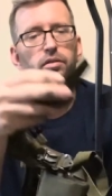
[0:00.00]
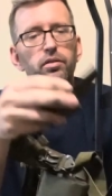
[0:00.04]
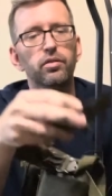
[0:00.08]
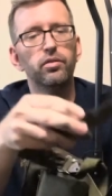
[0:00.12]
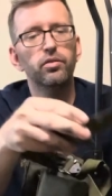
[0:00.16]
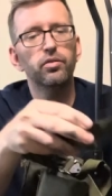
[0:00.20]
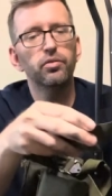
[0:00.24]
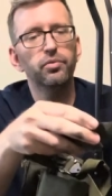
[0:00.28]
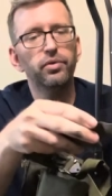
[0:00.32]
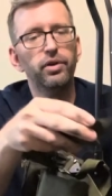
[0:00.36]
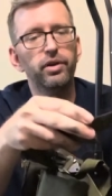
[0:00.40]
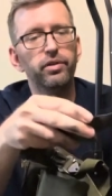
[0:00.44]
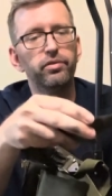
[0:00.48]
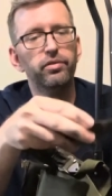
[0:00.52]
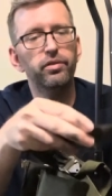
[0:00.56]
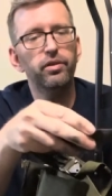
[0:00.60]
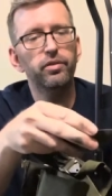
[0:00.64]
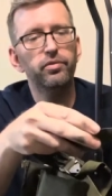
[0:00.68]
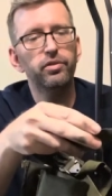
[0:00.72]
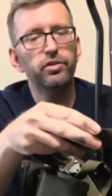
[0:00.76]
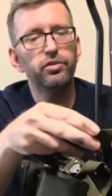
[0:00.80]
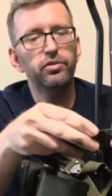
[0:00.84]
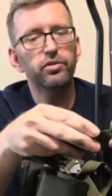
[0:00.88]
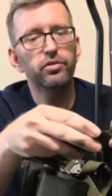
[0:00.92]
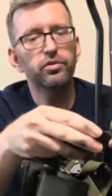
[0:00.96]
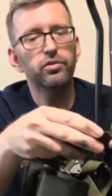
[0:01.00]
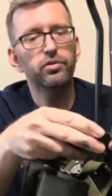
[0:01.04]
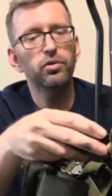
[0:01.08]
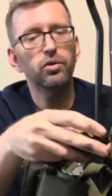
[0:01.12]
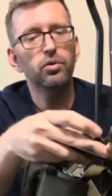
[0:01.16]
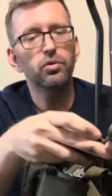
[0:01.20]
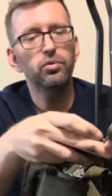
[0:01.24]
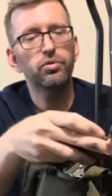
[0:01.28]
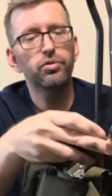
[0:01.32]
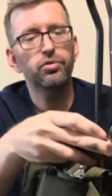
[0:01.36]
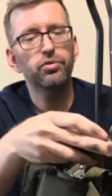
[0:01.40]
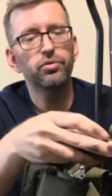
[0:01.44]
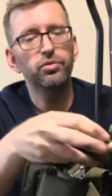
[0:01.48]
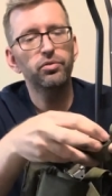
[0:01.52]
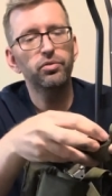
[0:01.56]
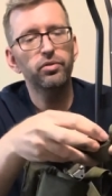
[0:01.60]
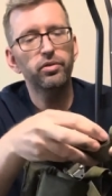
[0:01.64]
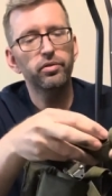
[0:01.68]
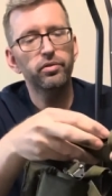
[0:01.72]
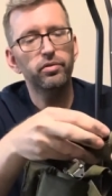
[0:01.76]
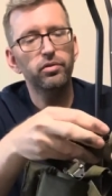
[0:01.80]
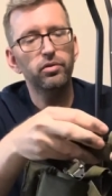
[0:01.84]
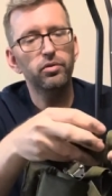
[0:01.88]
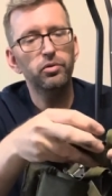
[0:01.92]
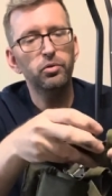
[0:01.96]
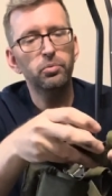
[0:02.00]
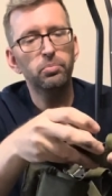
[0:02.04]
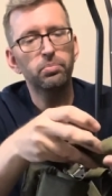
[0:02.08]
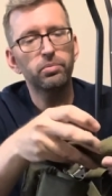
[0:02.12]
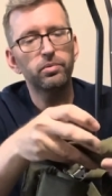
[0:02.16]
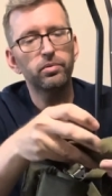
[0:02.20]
the rest of it just goes through this loop.